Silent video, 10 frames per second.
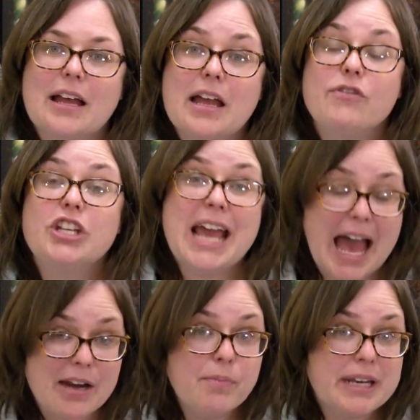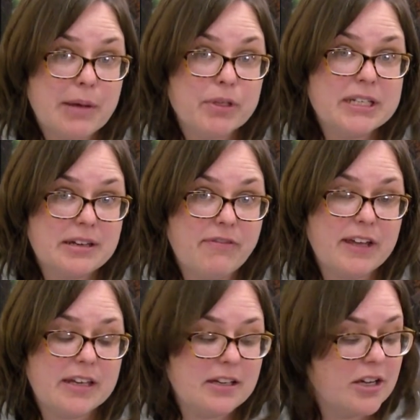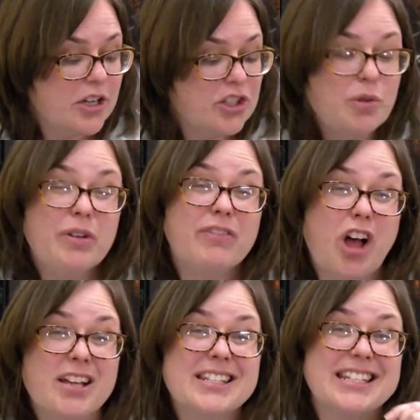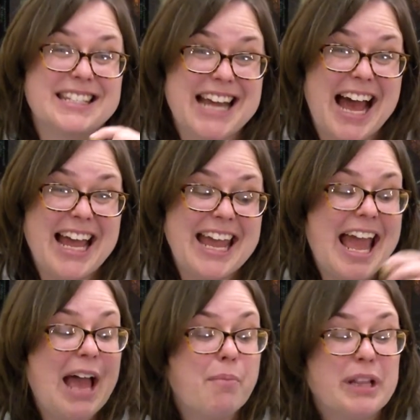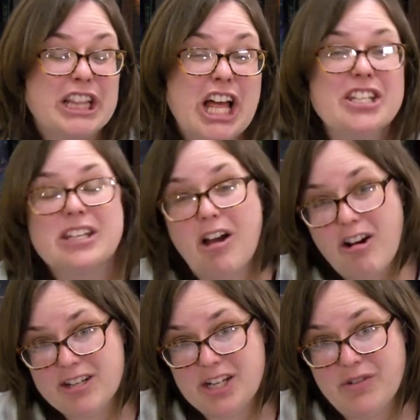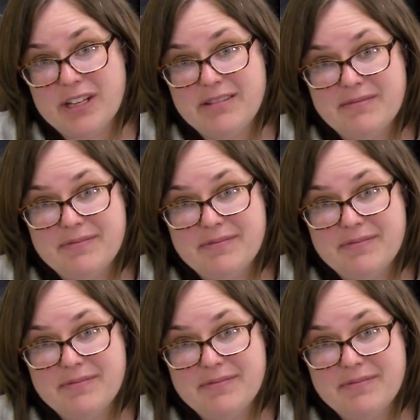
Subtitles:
If she hadn't been able to defend, she would have lost this die plus a heart token.